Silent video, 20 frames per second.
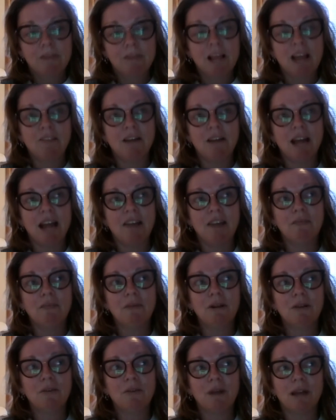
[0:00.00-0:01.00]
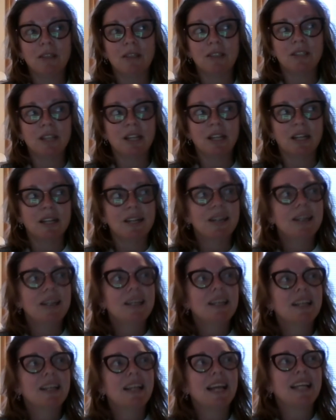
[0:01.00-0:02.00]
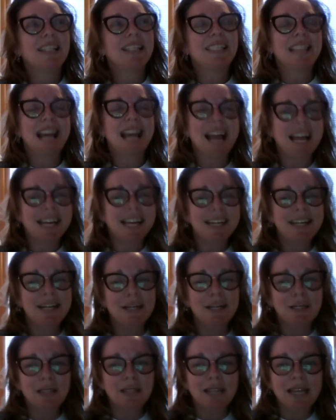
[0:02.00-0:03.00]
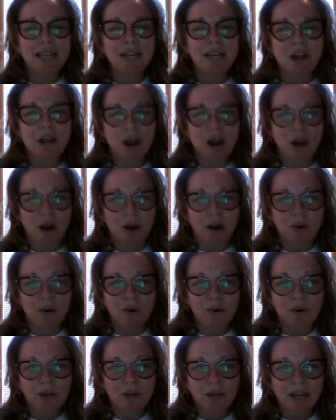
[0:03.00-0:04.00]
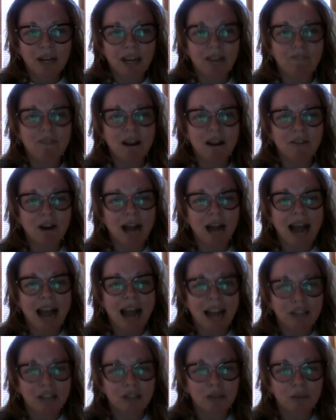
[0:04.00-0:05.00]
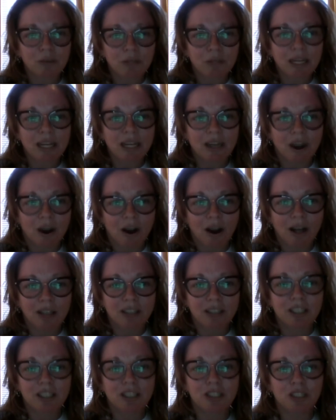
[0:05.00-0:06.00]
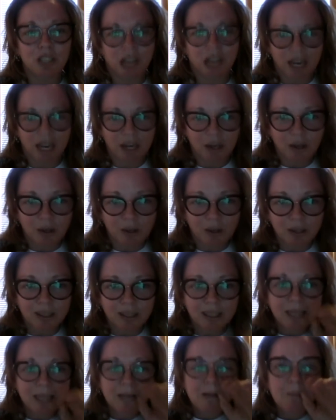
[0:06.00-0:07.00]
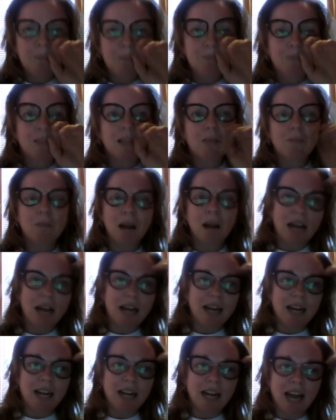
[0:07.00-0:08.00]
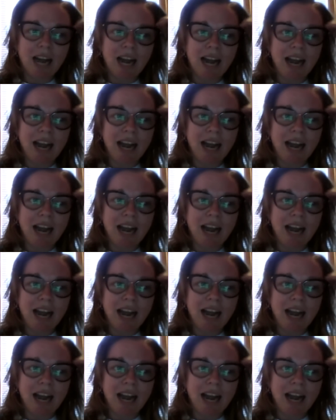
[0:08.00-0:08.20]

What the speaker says: Have I ever been arrested? Like technically, no. Like I've never actually gone to jail, but I